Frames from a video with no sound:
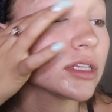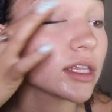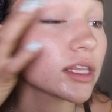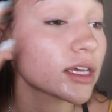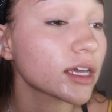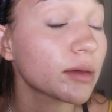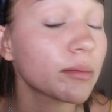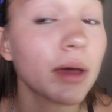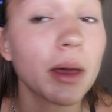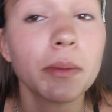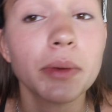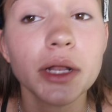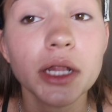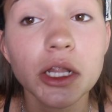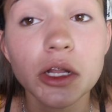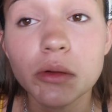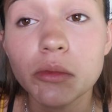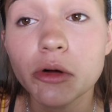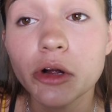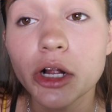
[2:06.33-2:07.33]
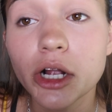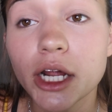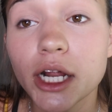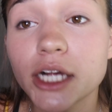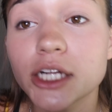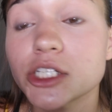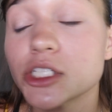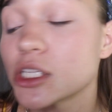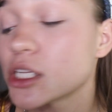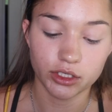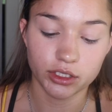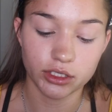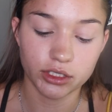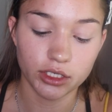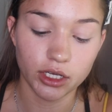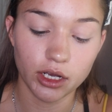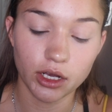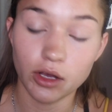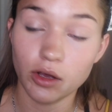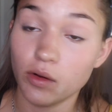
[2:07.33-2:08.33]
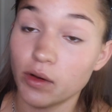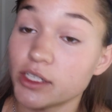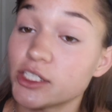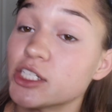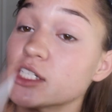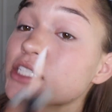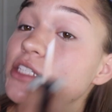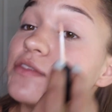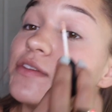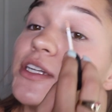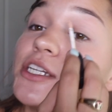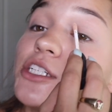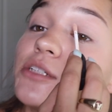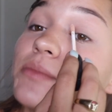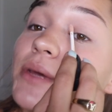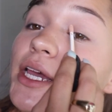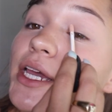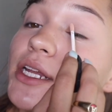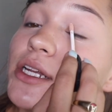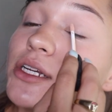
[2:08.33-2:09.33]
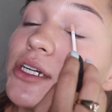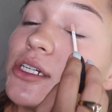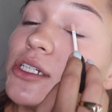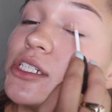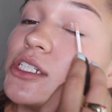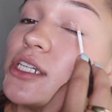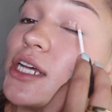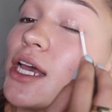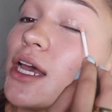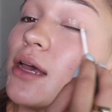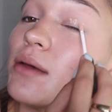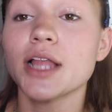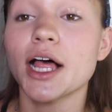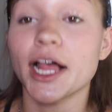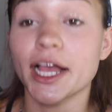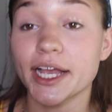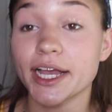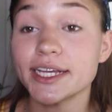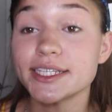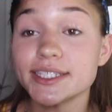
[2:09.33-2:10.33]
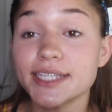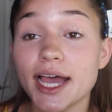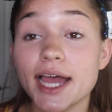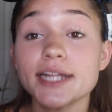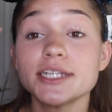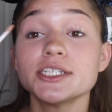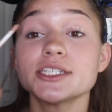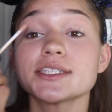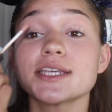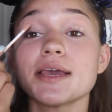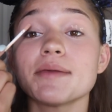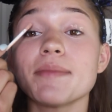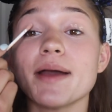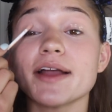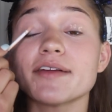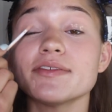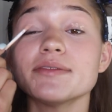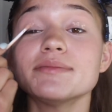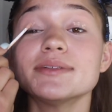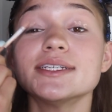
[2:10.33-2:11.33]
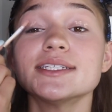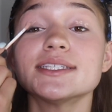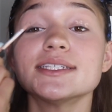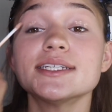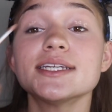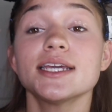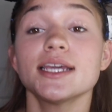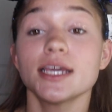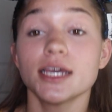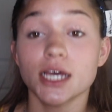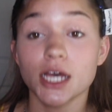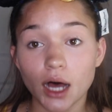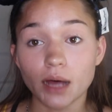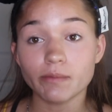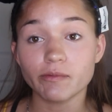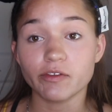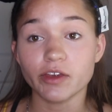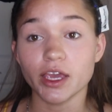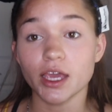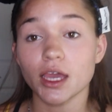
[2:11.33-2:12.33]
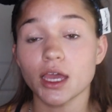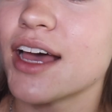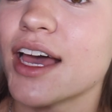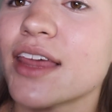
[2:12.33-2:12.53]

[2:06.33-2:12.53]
I think I might put a little more actually. So I just finished my internship. Like I said, I just came back from Disney, obvi.